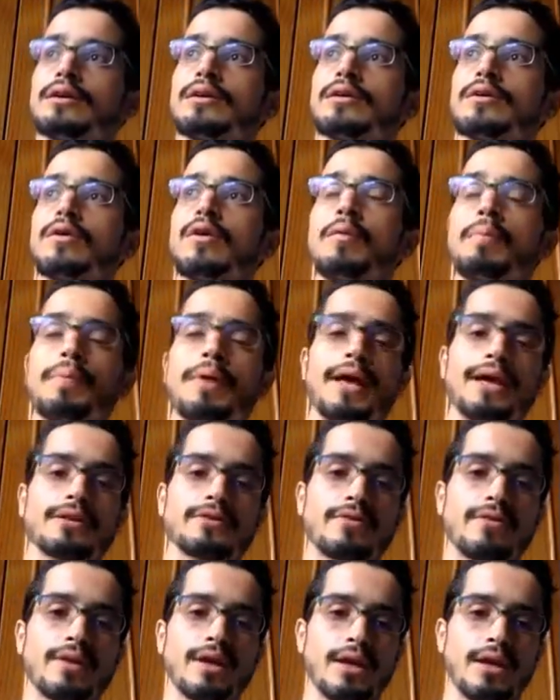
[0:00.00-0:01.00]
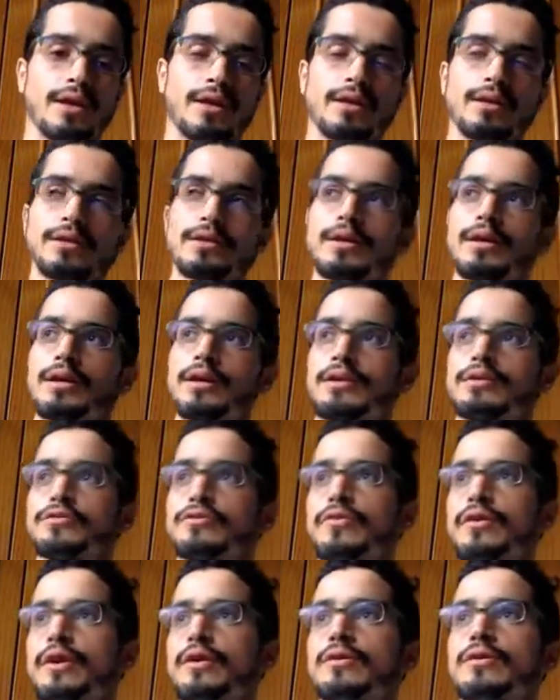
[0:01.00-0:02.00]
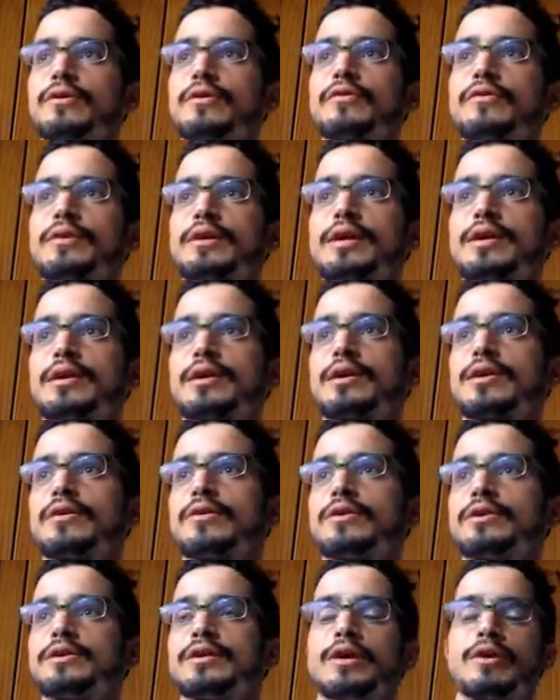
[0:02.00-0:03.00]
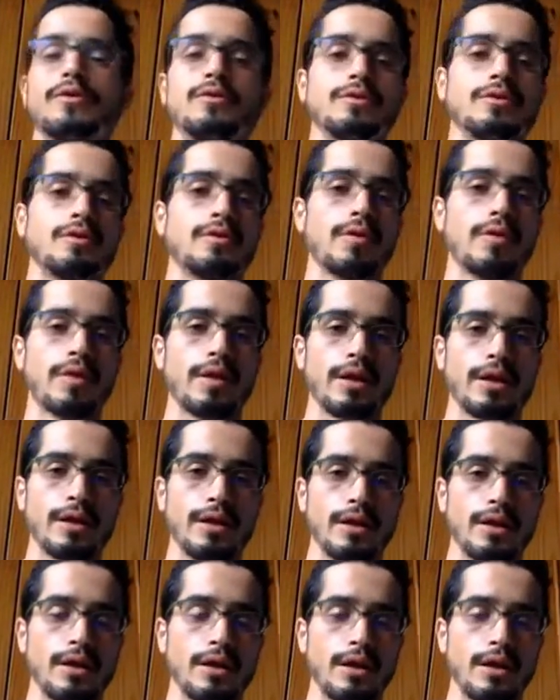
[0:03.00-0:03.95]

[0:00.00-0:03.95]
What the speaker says: complex thinking, the spherical thinking or the onion thinking.